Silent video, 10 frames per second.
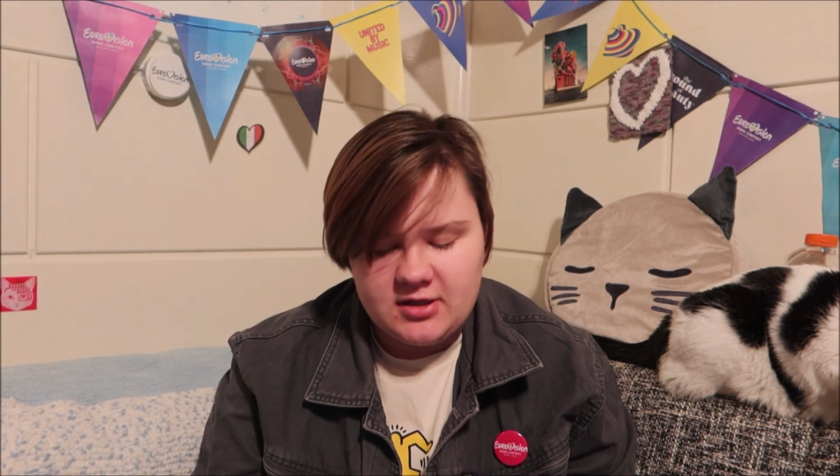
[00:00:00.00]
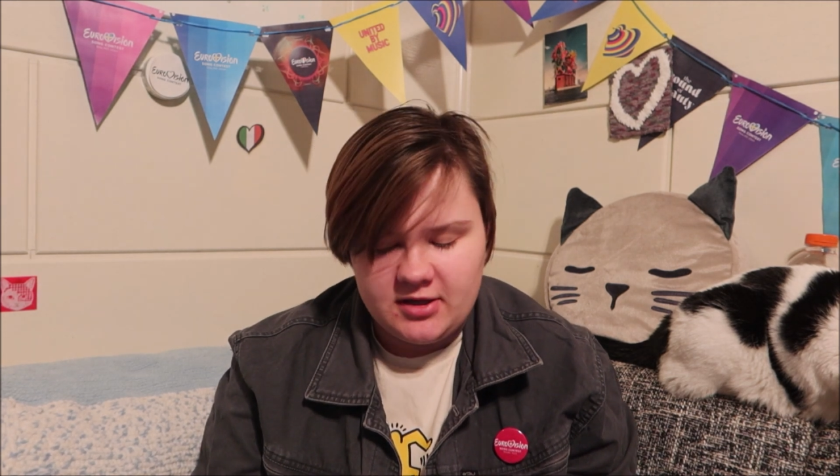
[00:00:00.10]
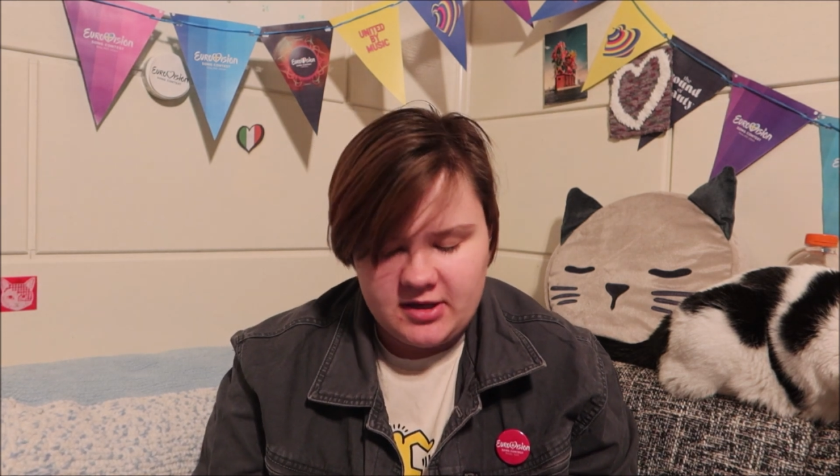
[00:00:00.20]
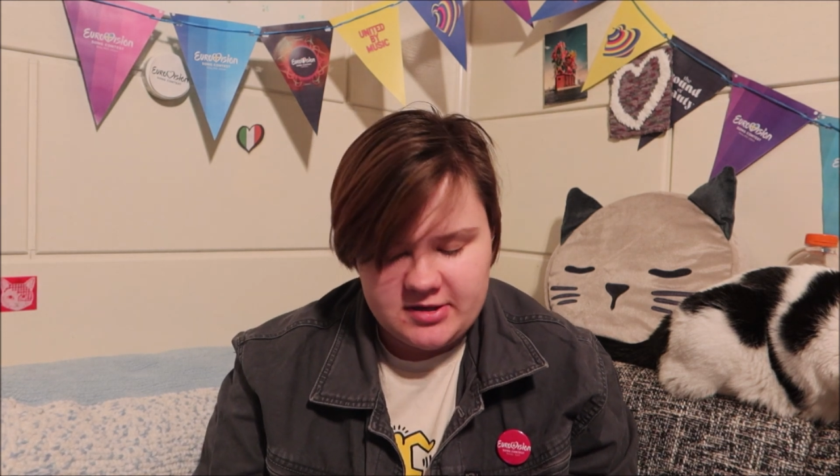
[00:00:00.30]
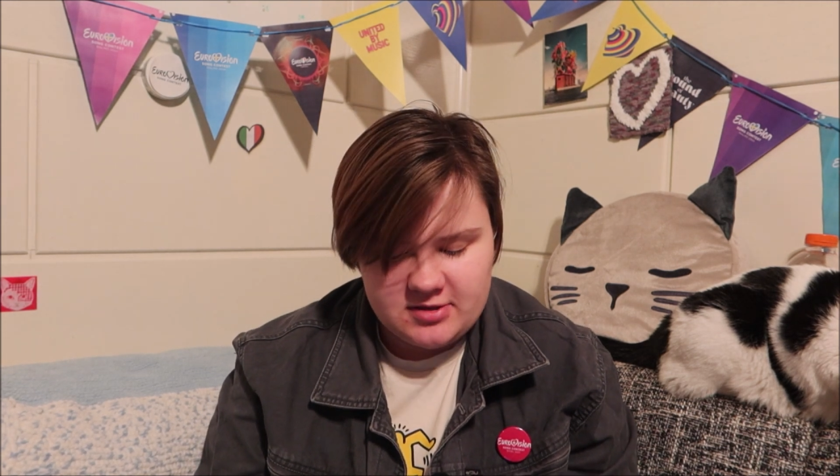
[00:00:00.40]

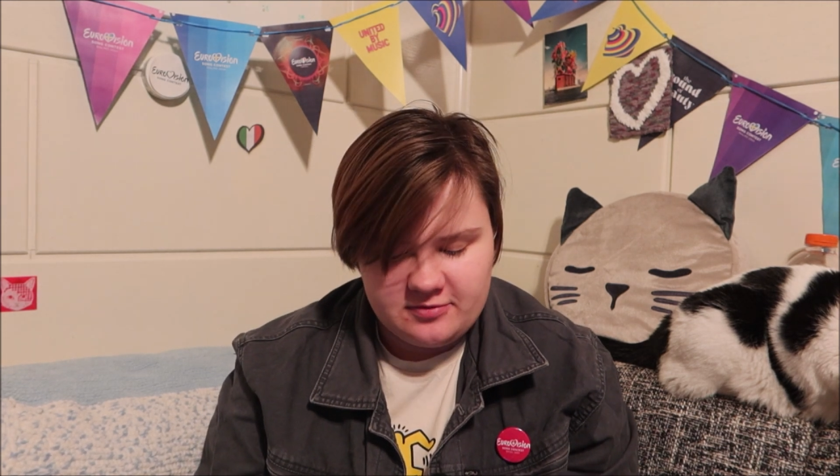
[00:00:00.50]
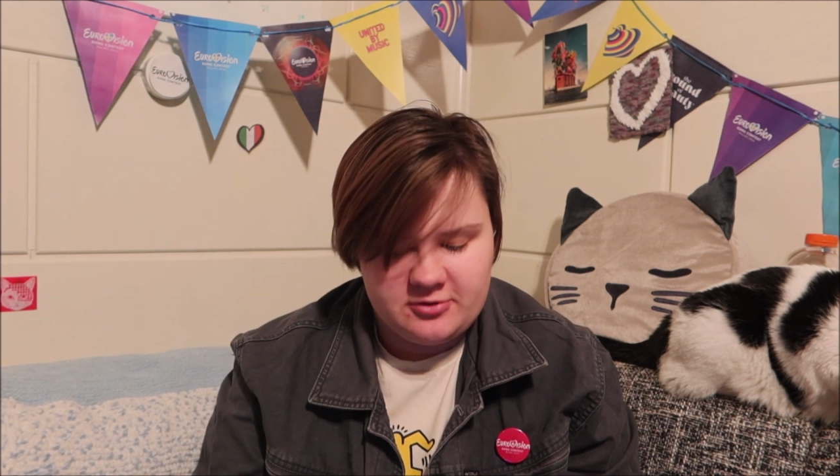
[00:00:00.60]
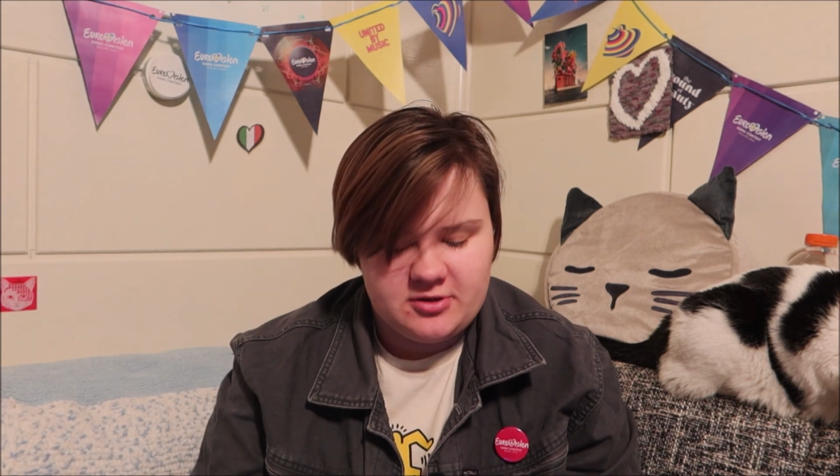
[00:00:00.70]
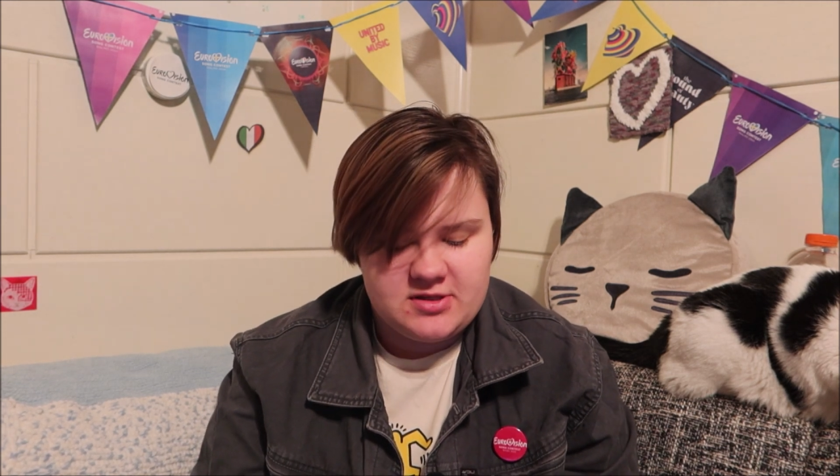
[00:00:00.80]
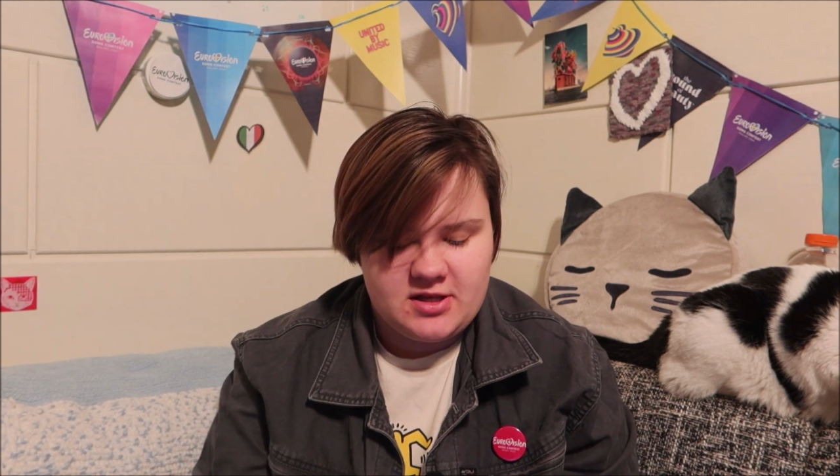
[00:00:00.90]
I guess,
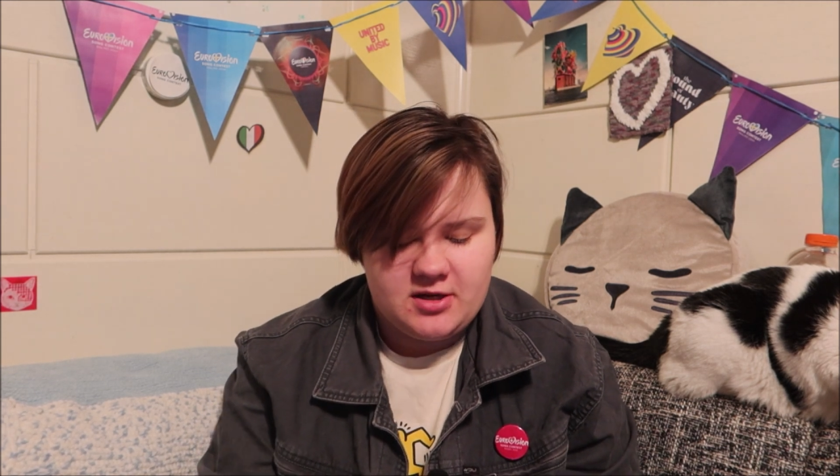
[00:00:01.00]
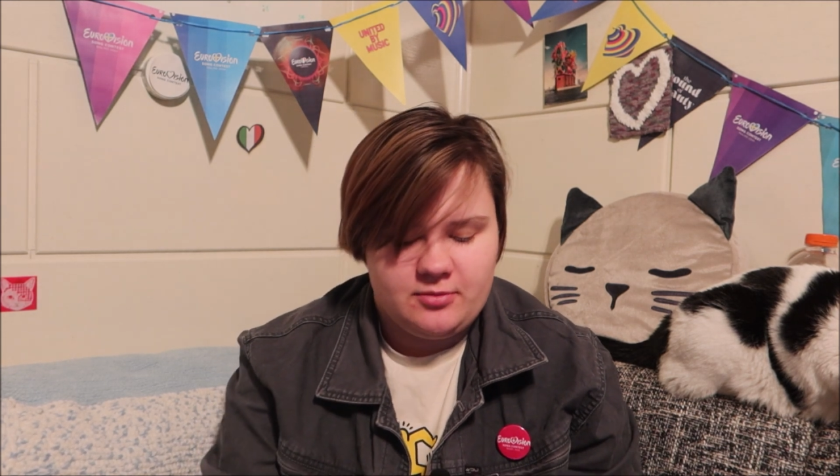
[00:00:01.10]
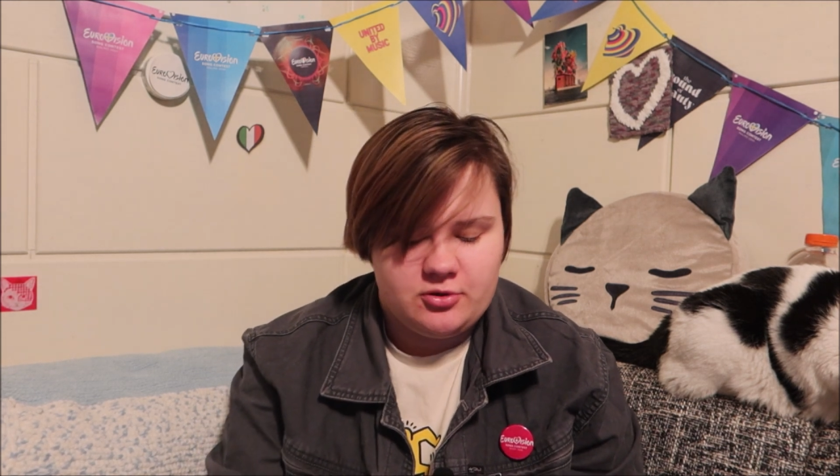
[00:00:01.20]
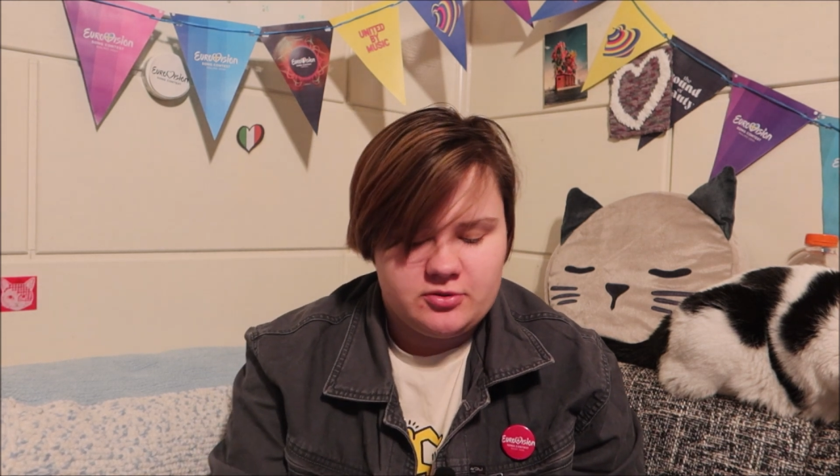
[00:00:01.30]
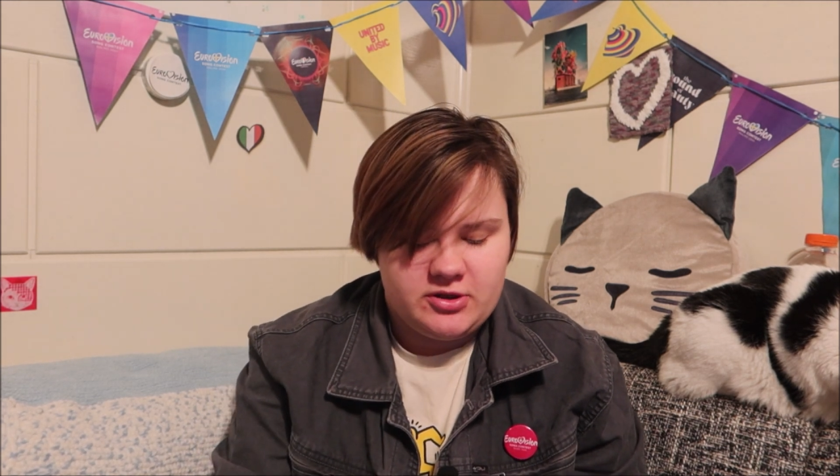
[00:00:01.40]
for
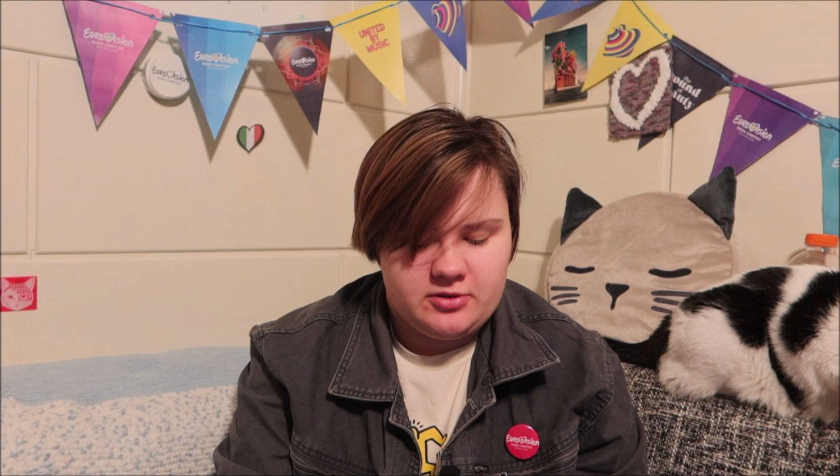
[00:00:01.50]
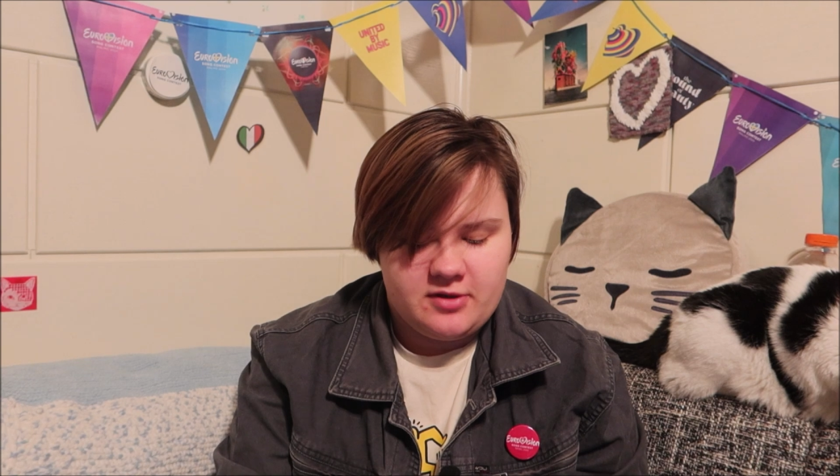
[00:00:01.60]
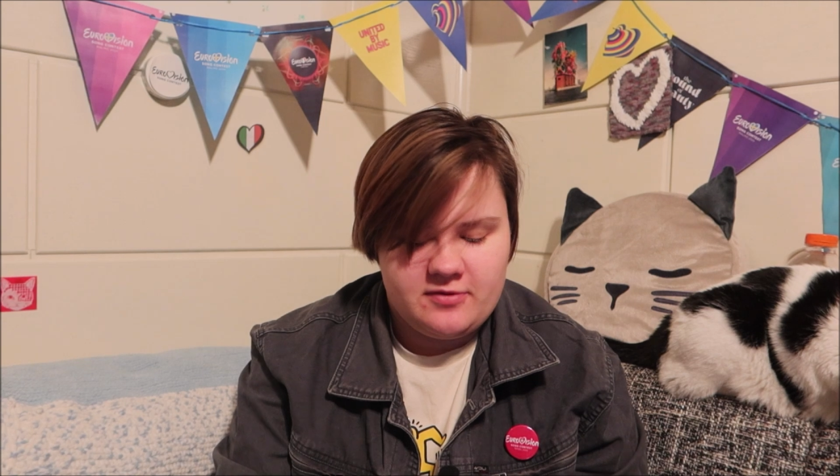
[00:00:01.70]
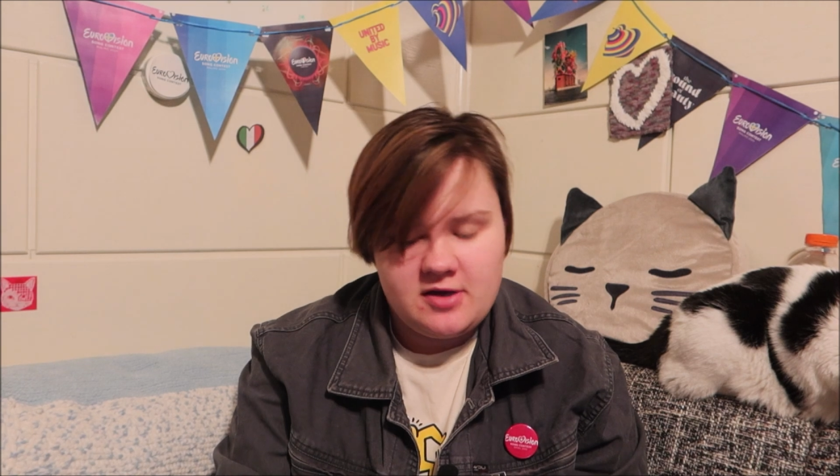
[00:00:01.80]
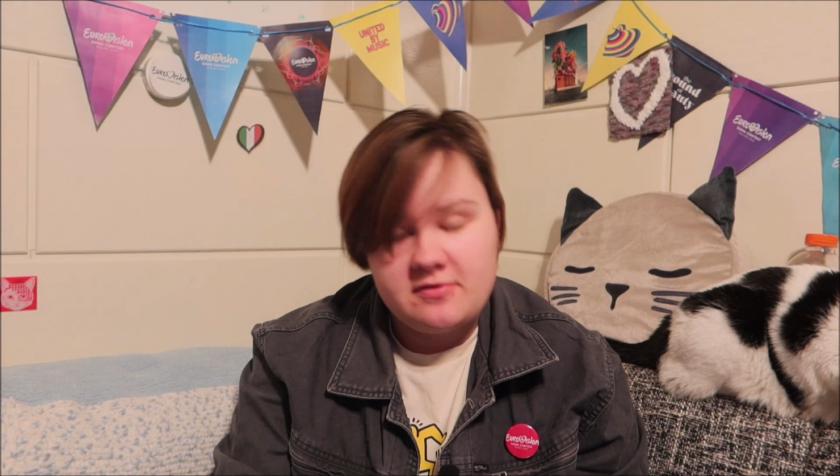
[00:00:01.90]
Sanremo
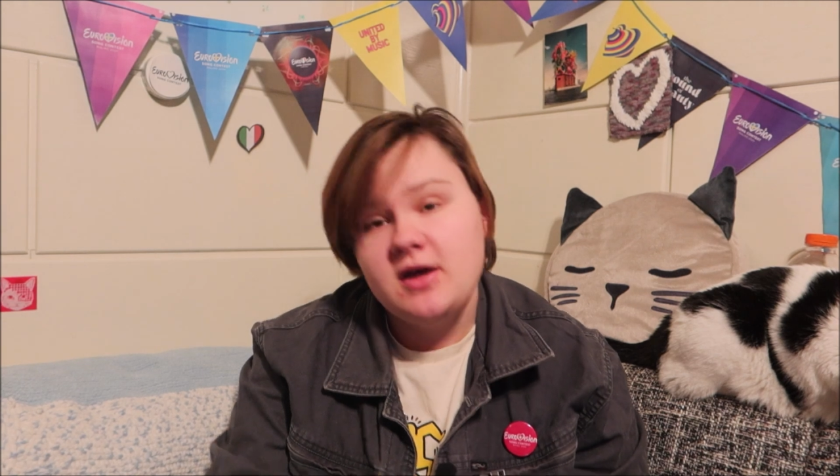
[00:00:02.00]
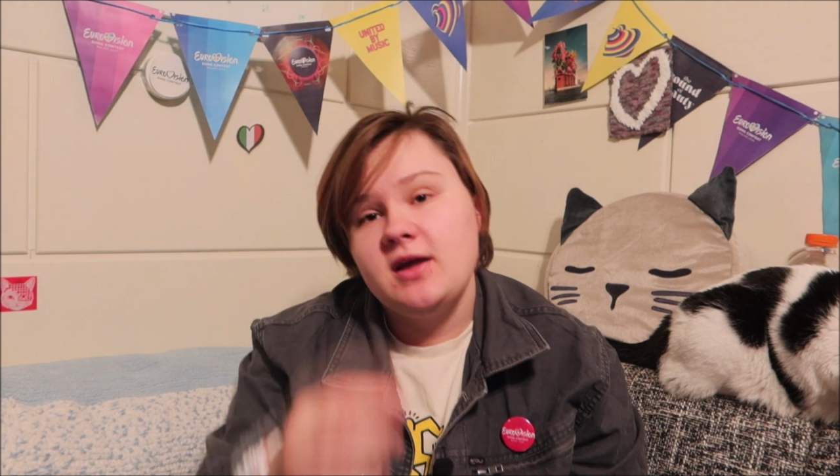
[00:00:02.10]
2025.